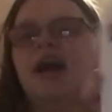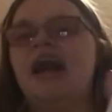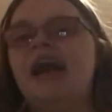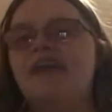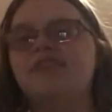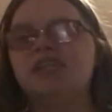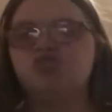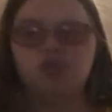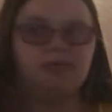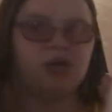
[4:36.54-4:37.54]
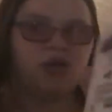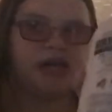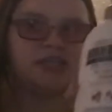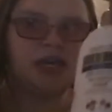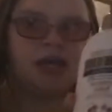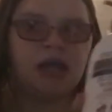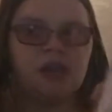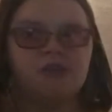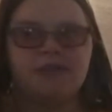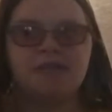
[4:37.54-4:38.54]
I have extremely dry skin. I
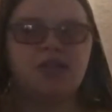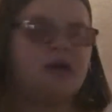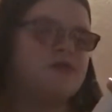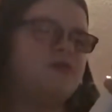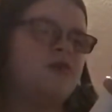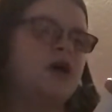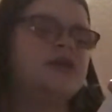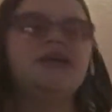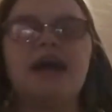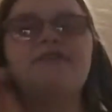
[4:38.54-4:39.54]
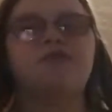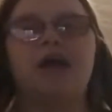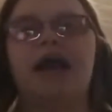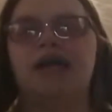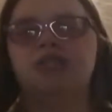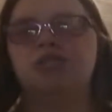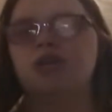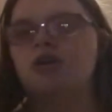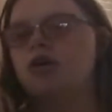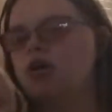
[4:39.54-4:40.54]
don't know if I mentioned that before. I did have a rash
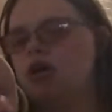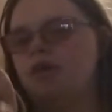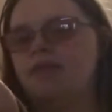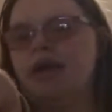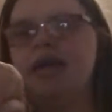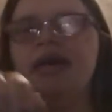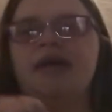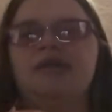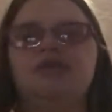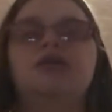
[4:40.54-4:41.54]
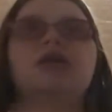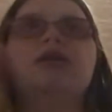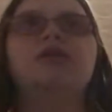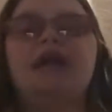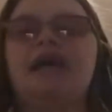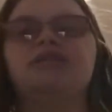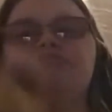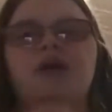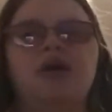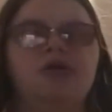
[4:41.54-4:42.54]
on my hand last
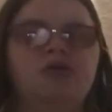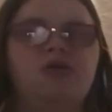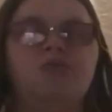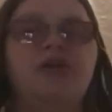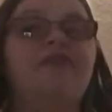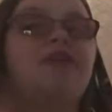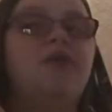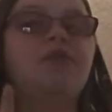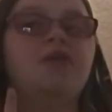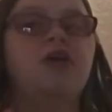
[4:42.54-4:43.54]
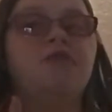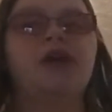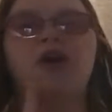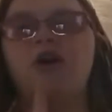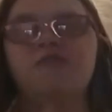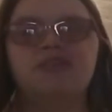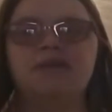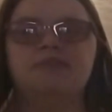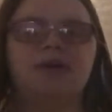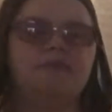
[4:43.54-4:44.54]
March, which I thought could have been a COVID
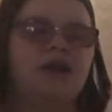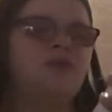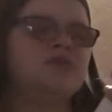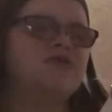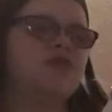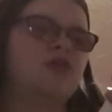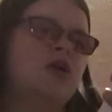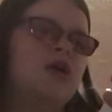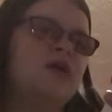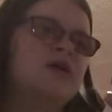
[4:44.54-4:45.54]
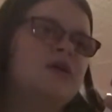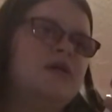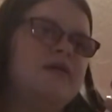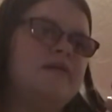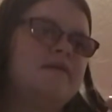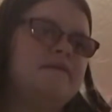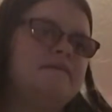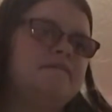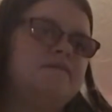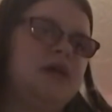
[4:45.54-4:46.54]
symptom, but I wasn't for sure.
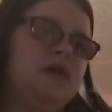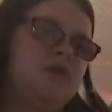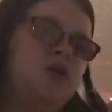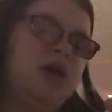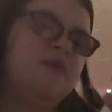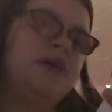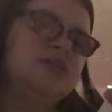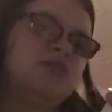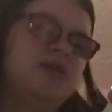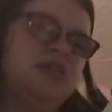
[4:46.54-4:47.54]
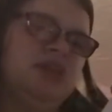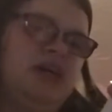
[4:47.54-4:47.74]
But I don't know. Anyway, so it's